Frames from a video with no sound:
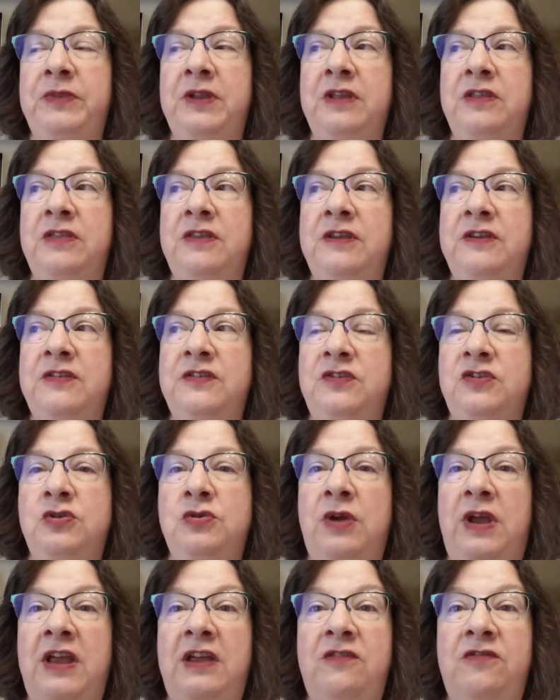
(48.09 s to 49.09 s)
this
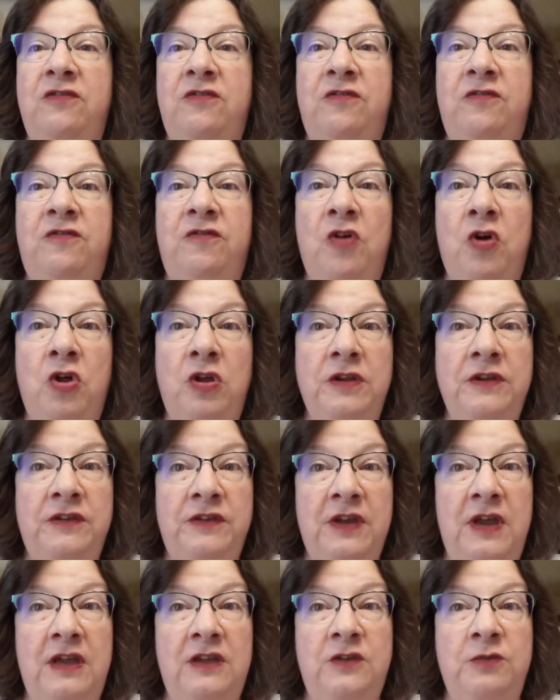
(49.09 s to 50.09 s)
to a
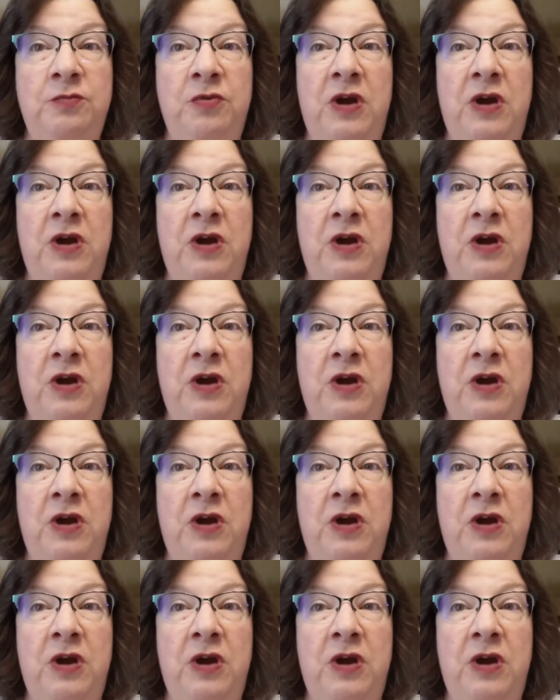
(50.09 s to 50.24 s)
full-size